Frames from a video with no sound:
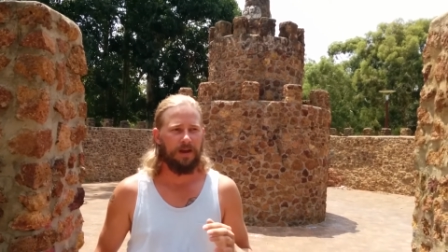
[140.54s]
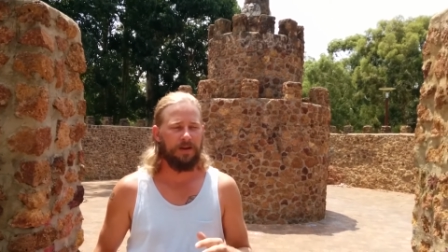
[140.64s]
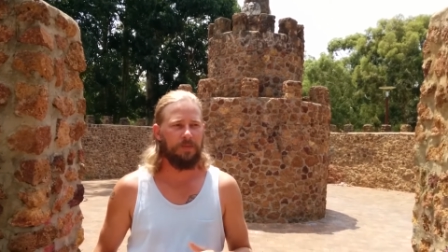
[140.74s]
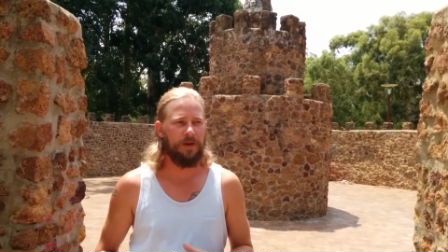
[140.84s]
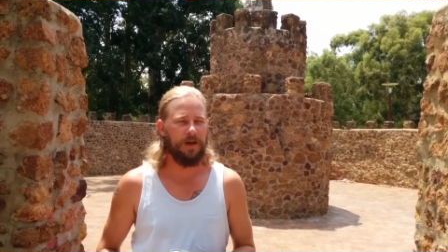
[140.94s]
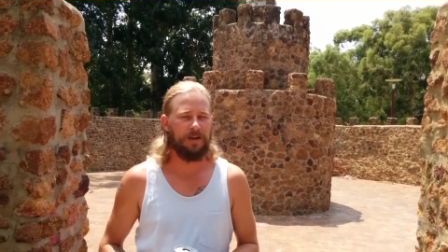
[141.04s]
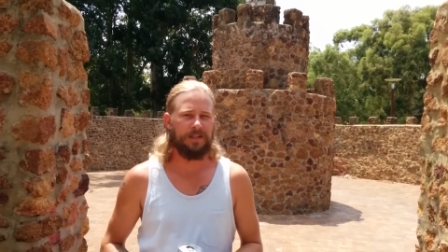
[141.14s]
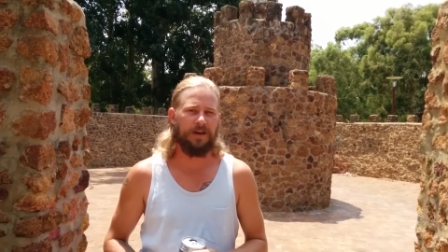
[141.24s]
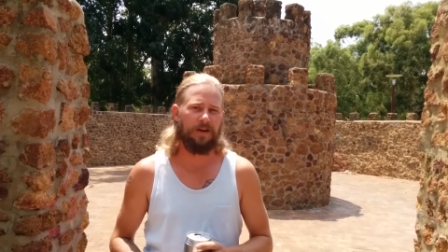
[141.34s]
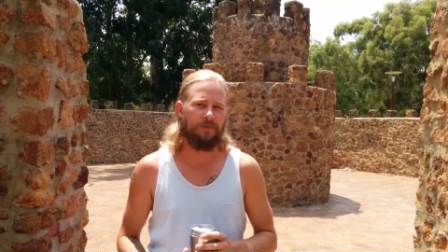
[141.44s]
and he'll be able to
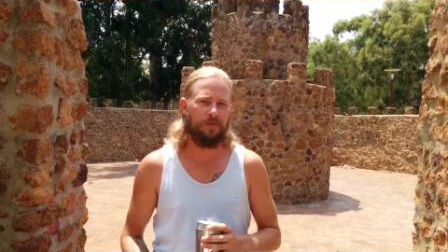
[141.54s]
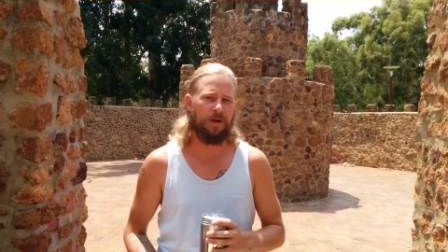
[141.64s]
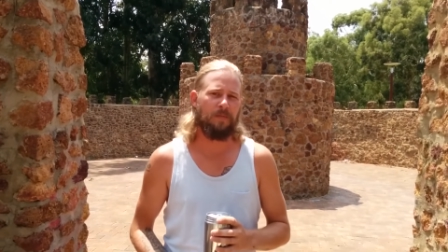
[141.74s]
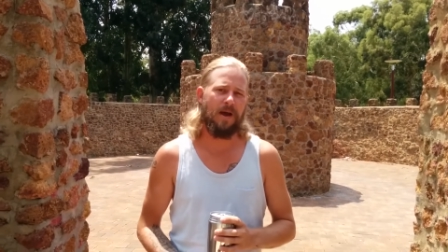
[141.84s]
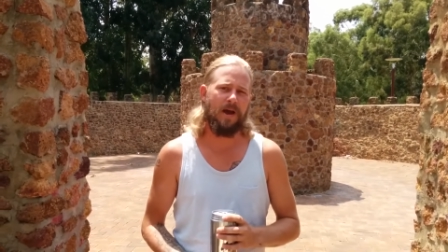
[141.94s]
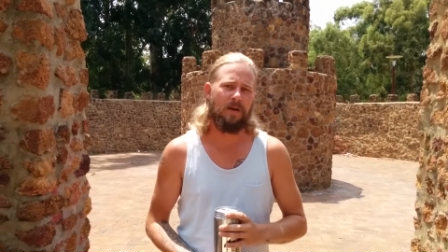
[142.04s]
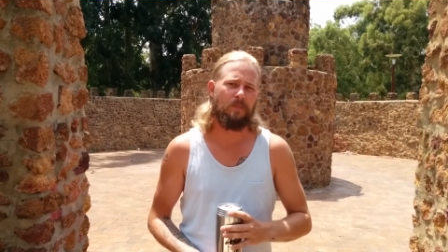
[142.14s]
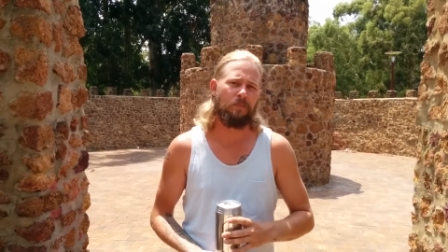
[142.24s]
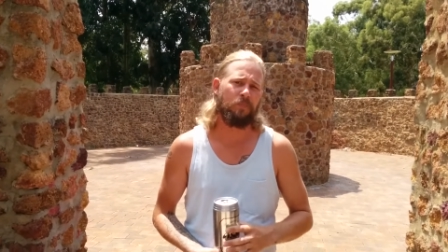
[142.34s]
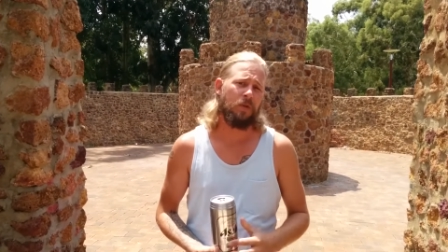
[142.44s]
tell everyone about them.